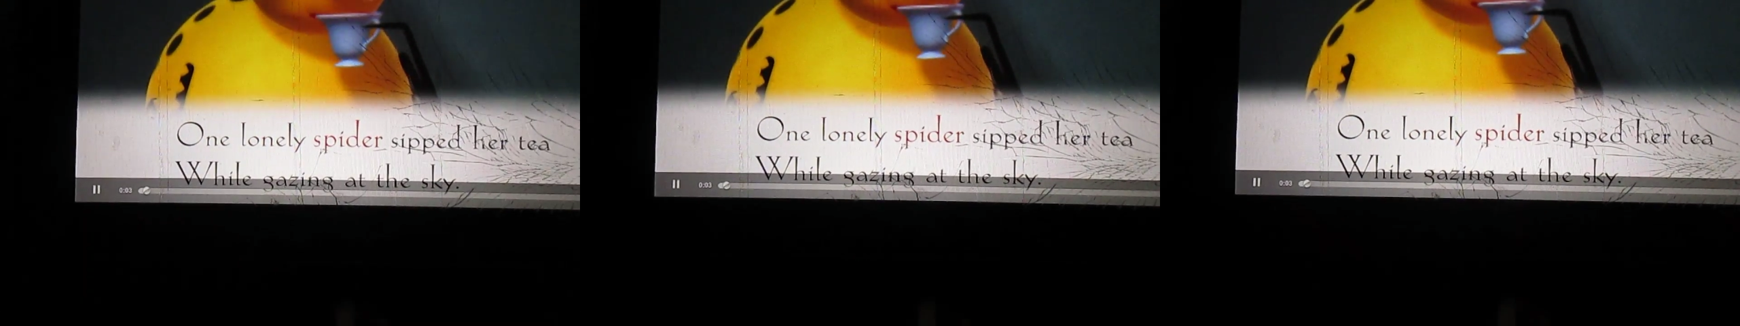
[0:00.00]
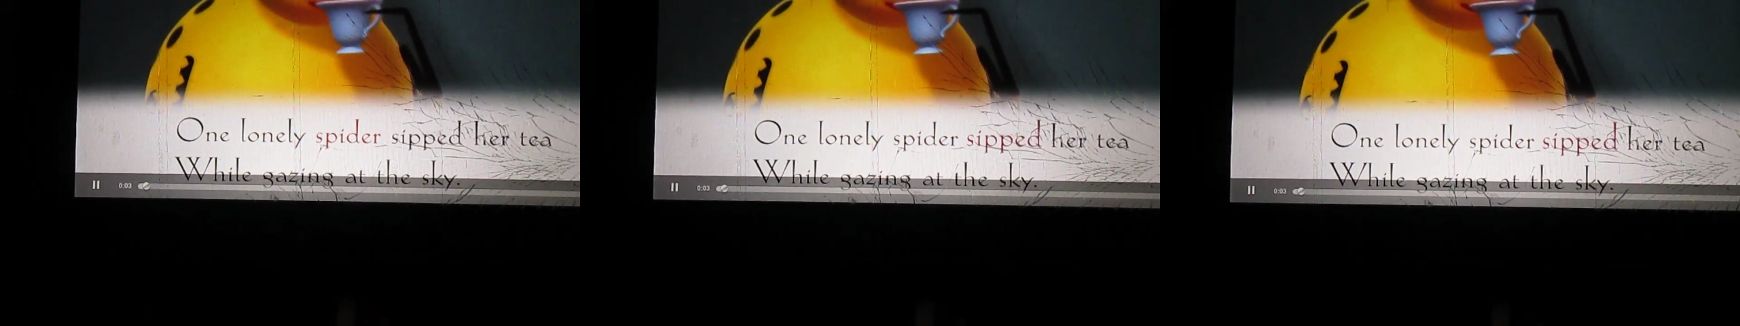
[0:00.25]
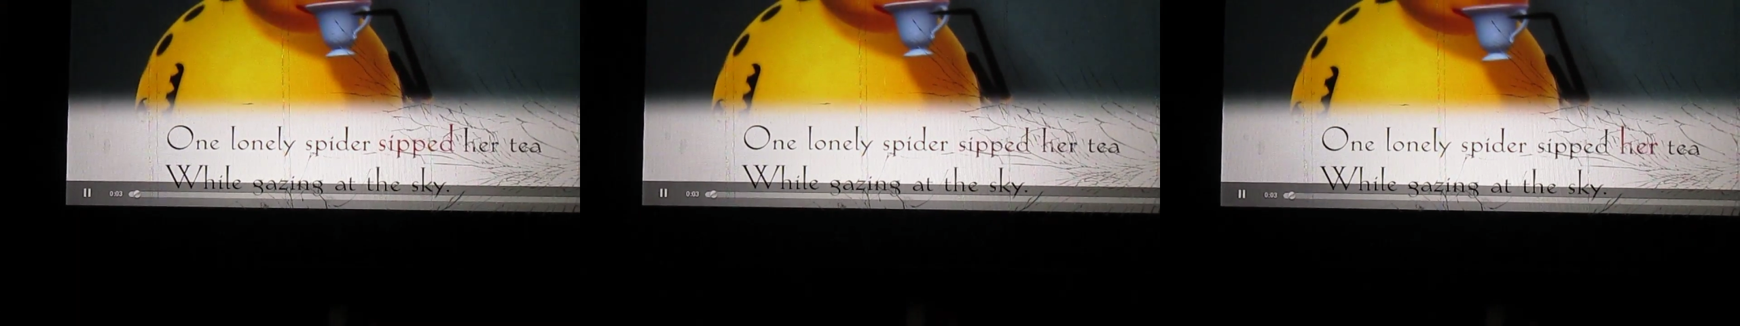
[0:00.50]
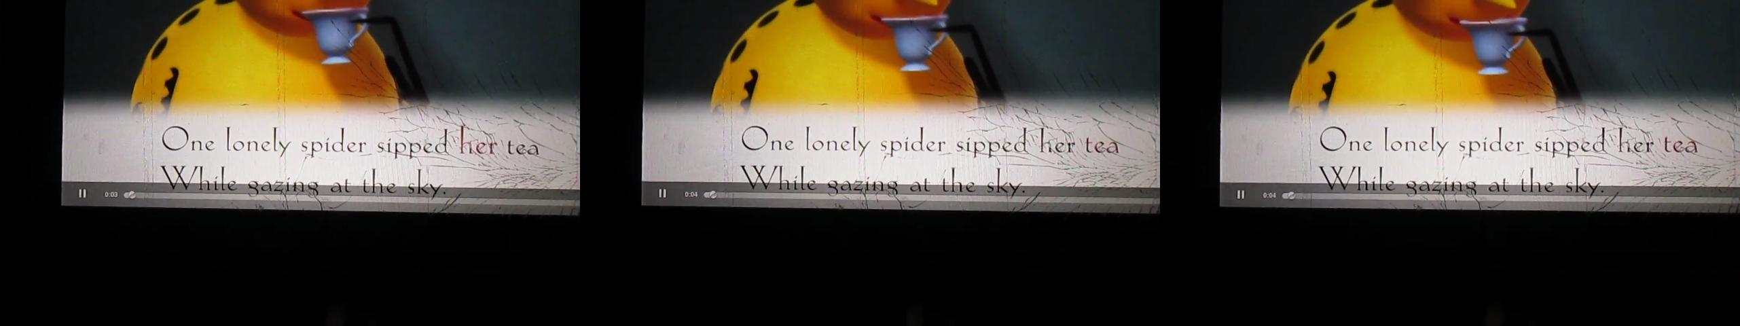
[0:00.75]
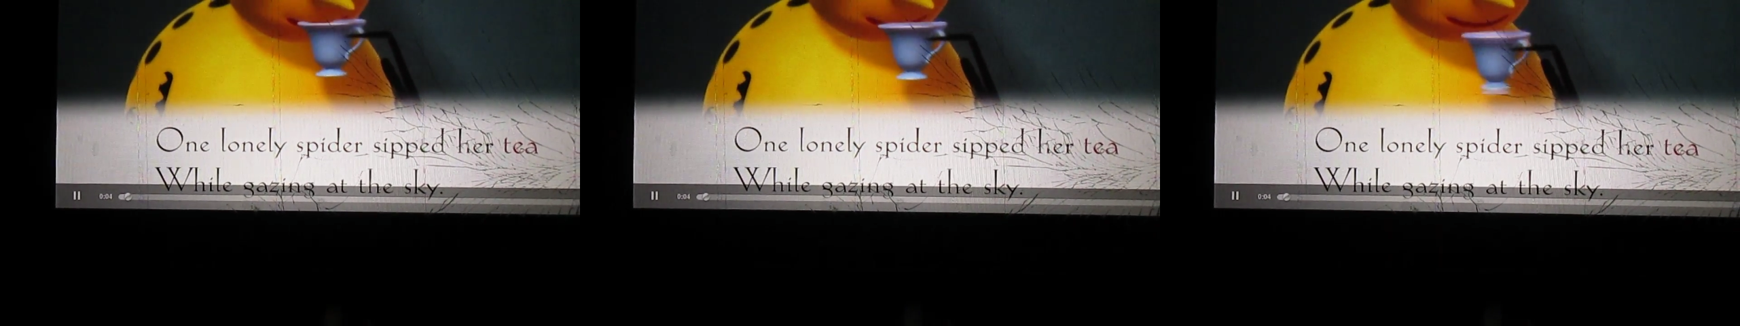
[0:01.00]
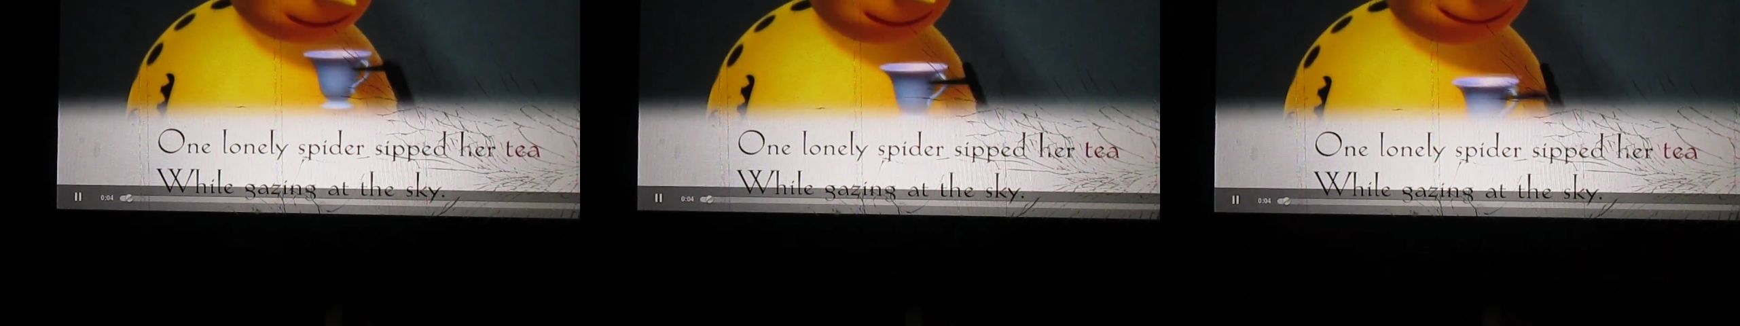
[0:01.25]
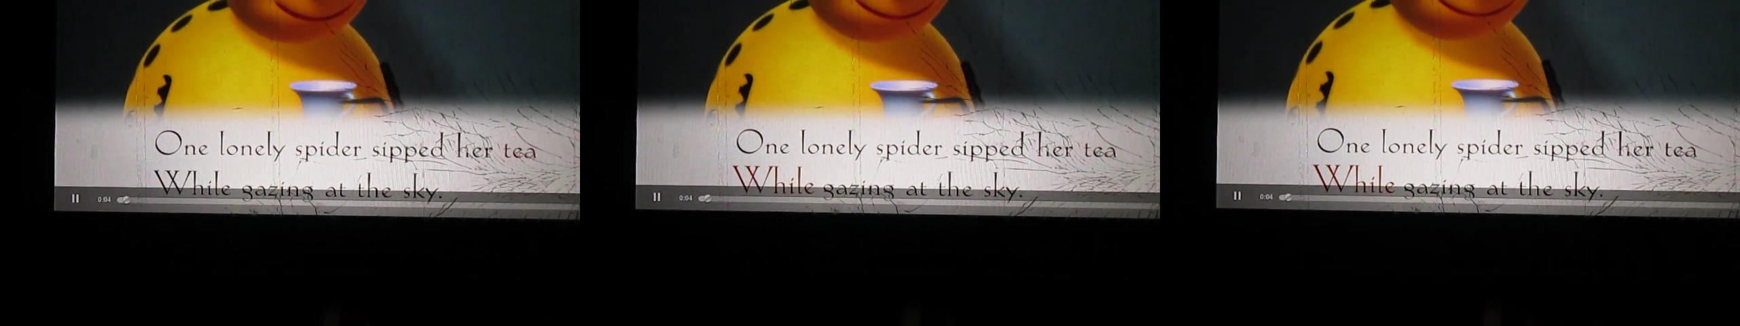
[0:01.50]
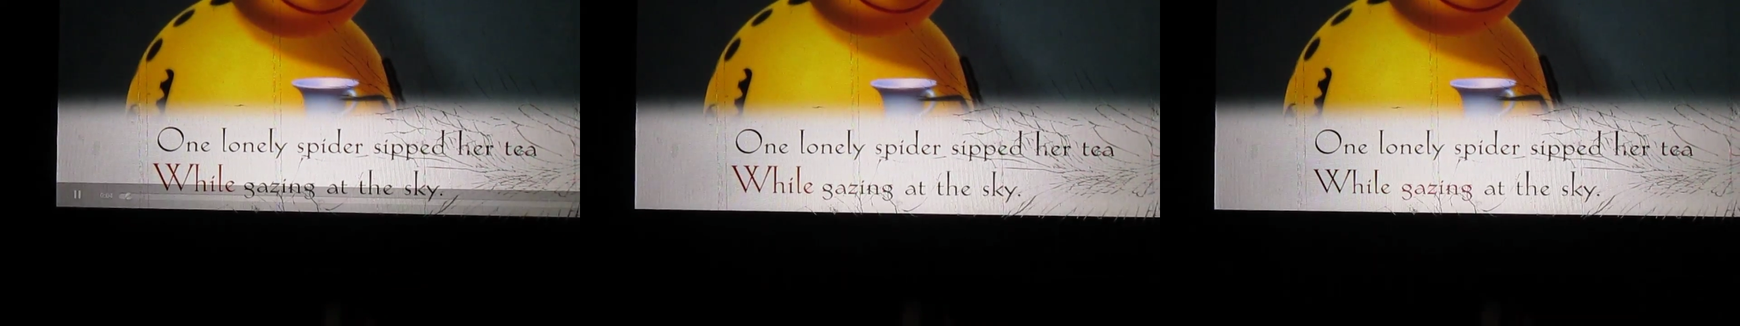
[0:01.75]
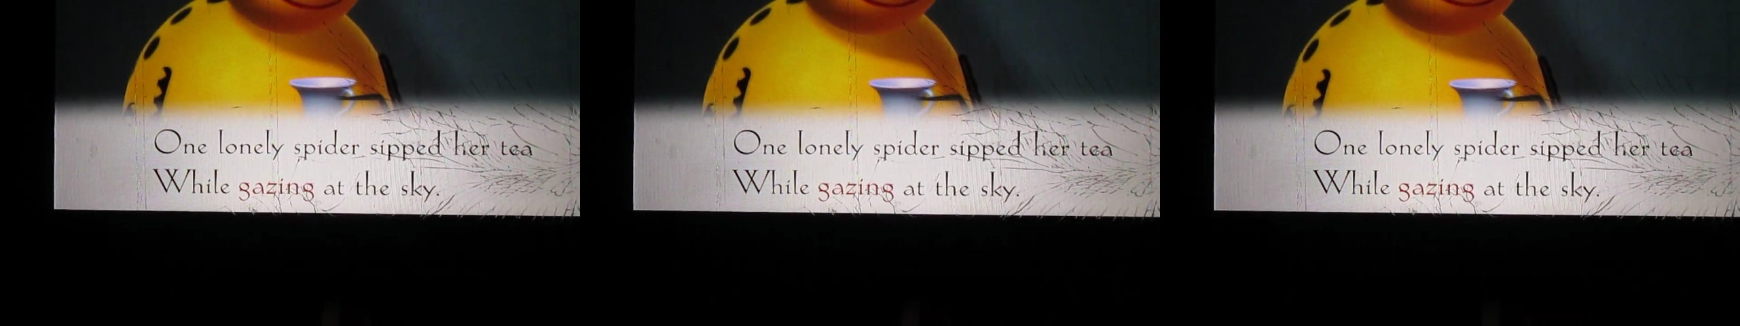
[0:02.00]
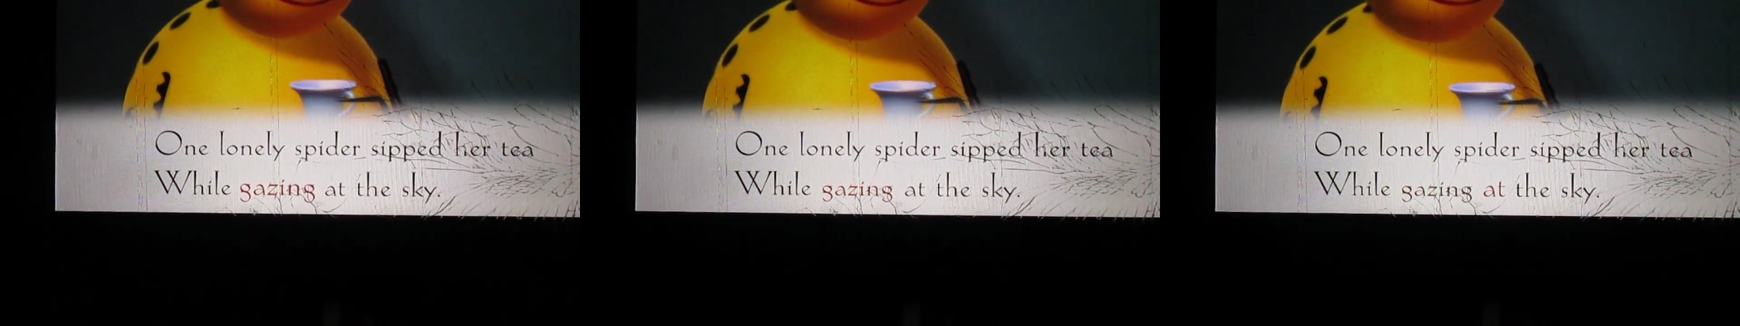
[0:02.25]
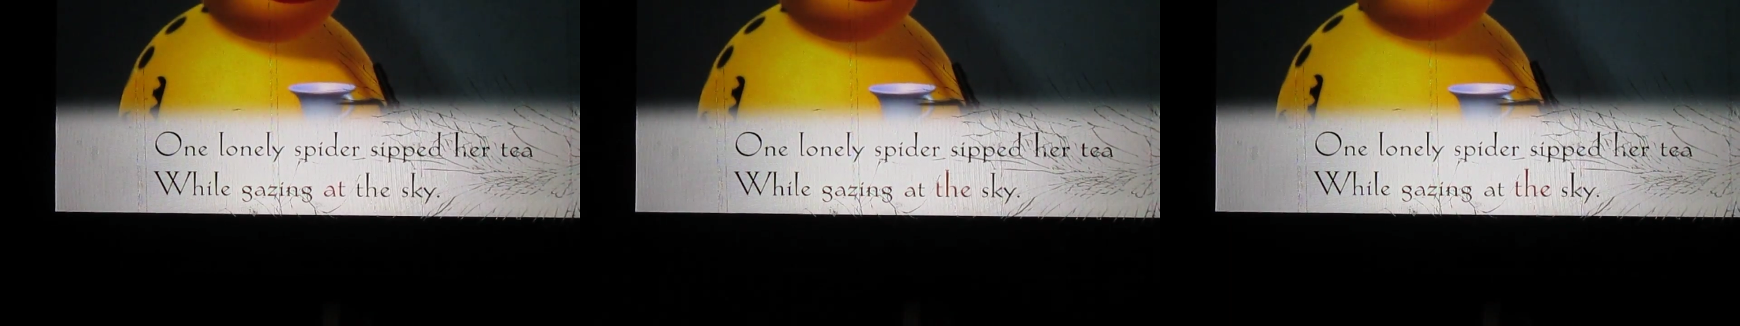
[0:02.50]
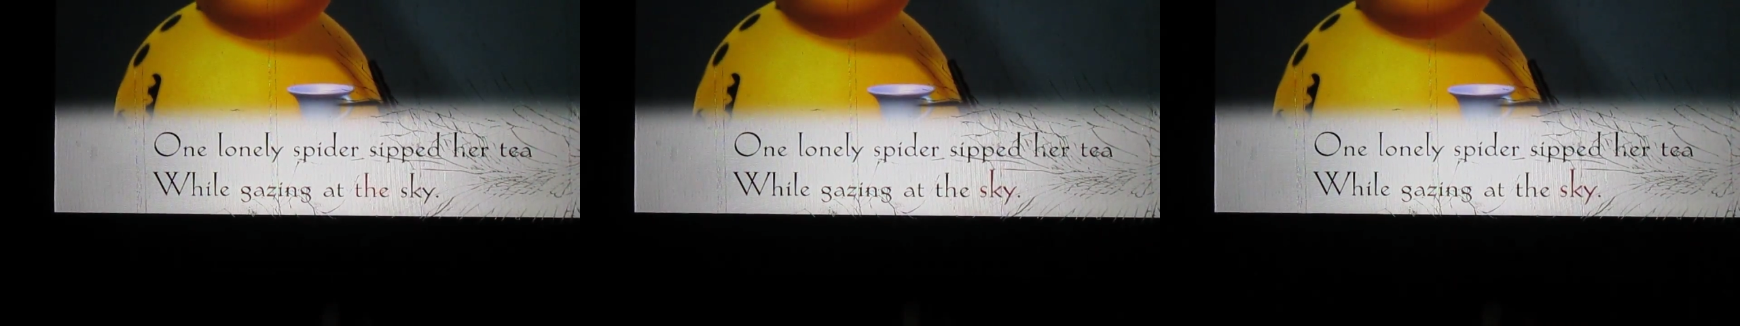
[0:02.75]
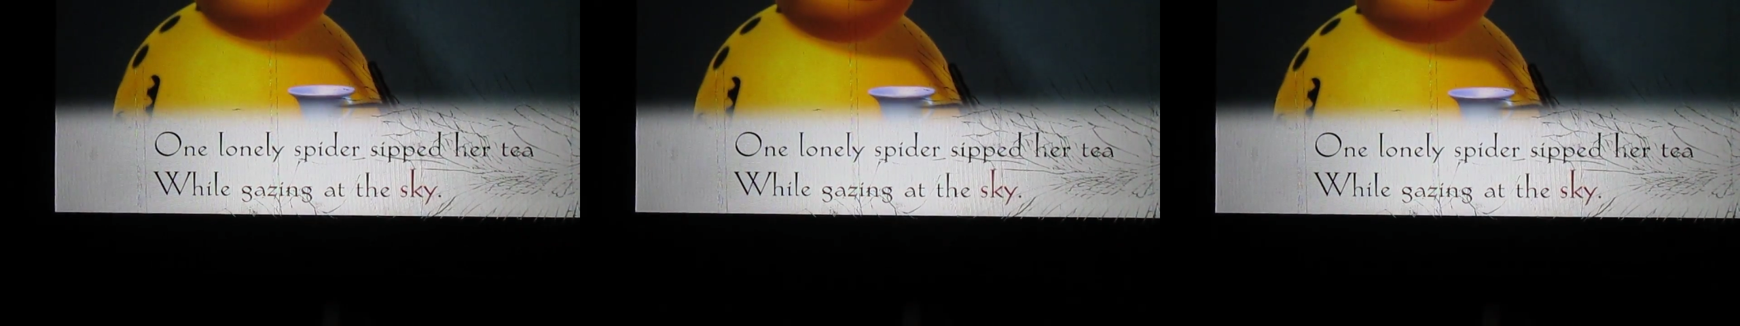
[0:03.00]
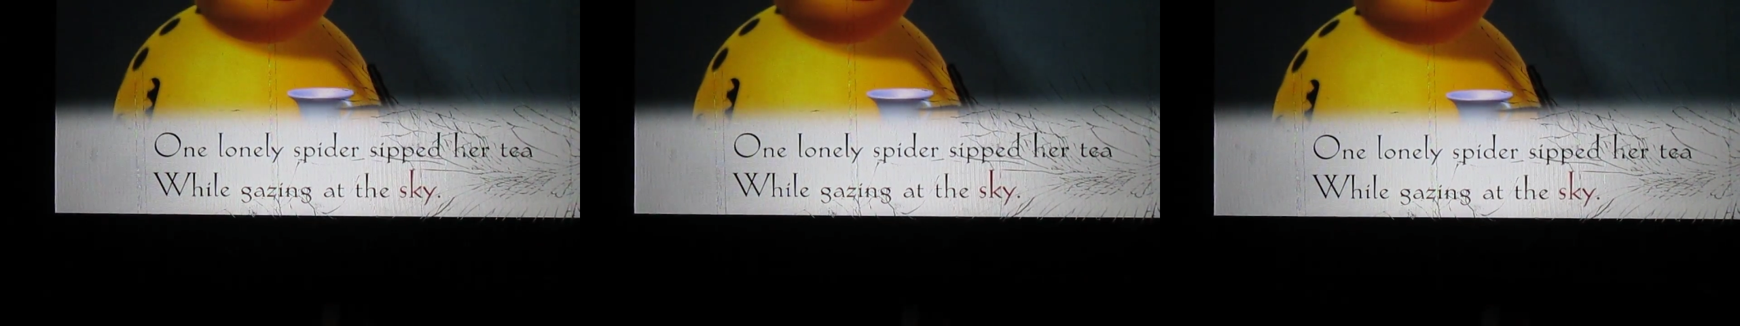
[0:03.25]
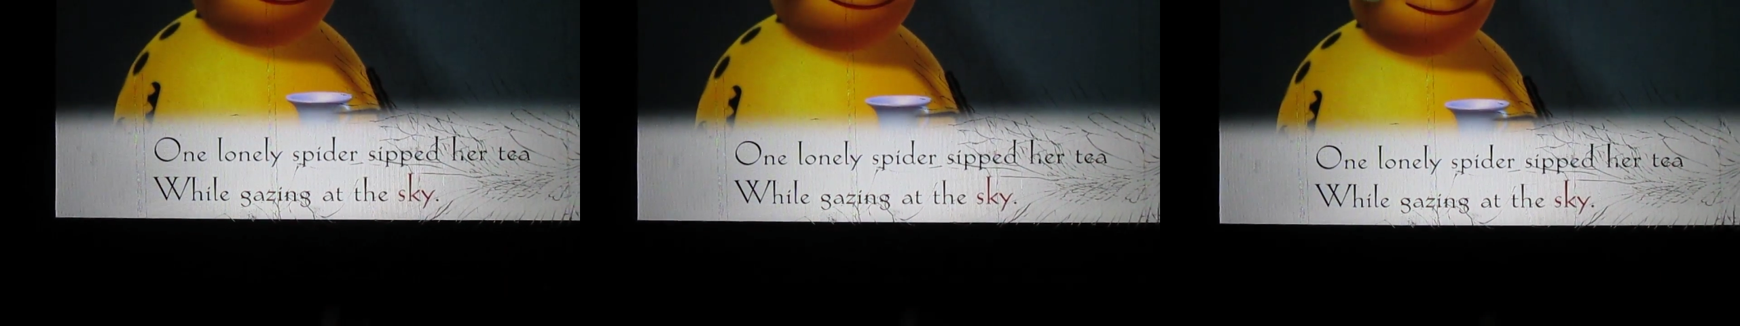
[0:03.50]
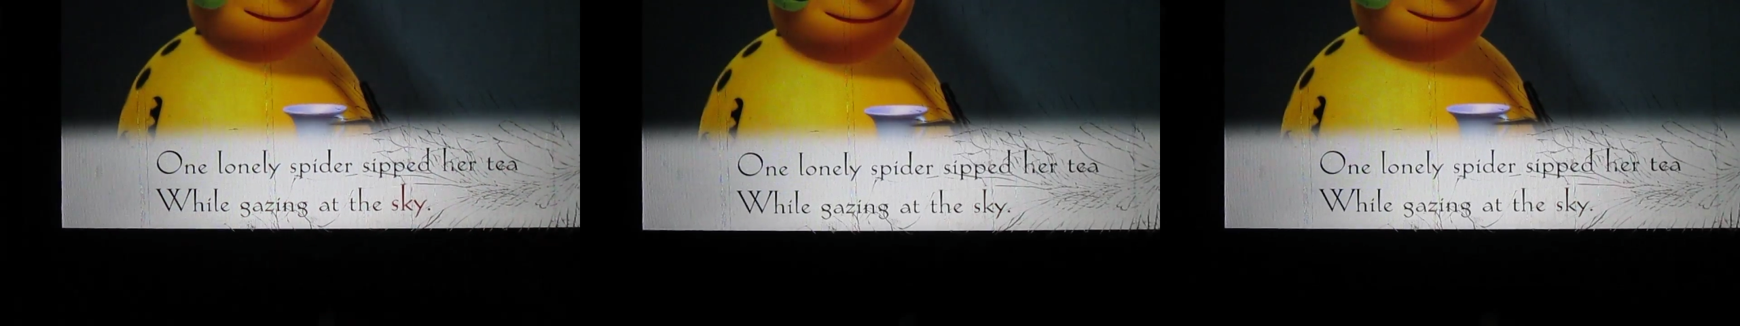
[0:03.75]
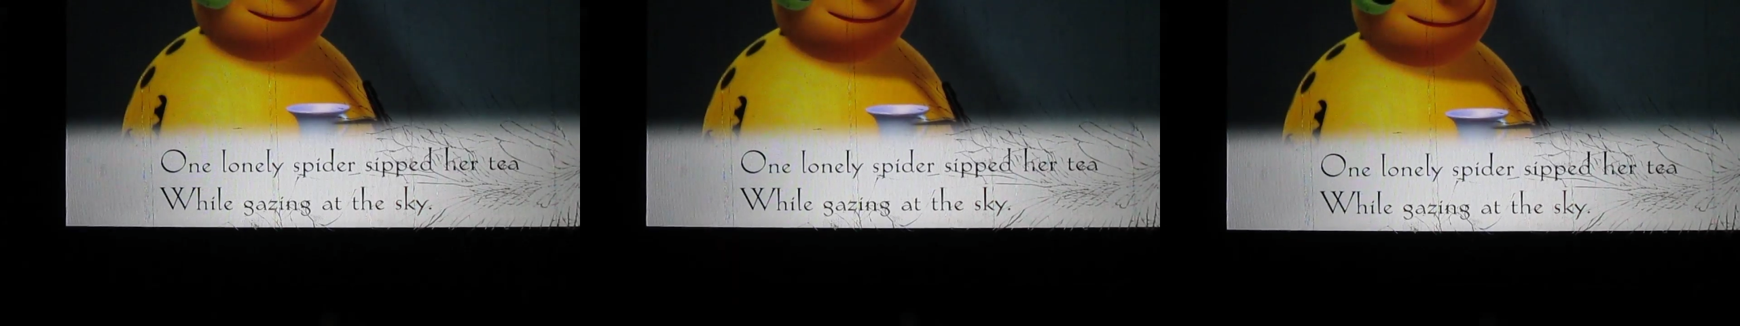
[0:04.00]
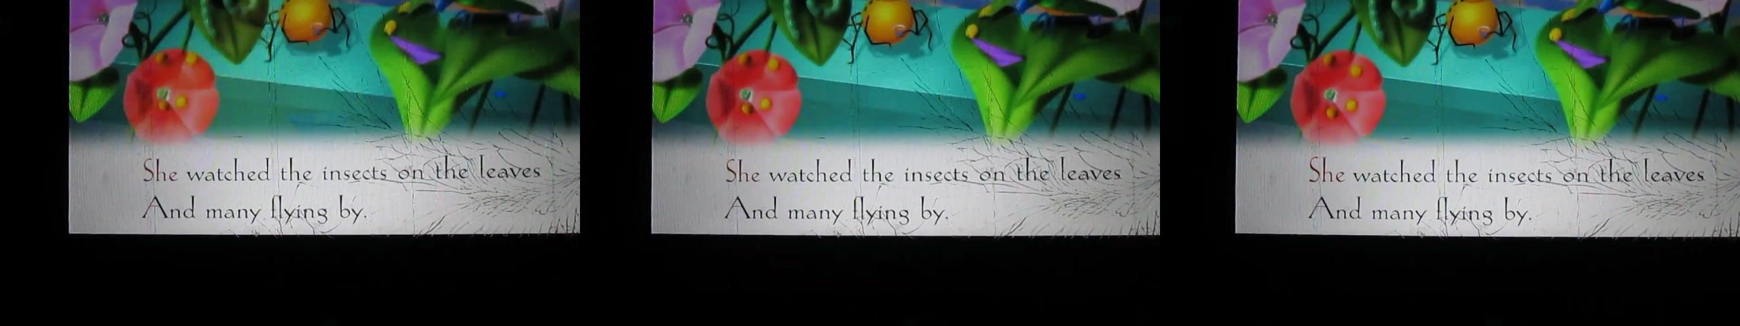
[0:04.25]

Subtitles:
Nobody's mouth can be seen.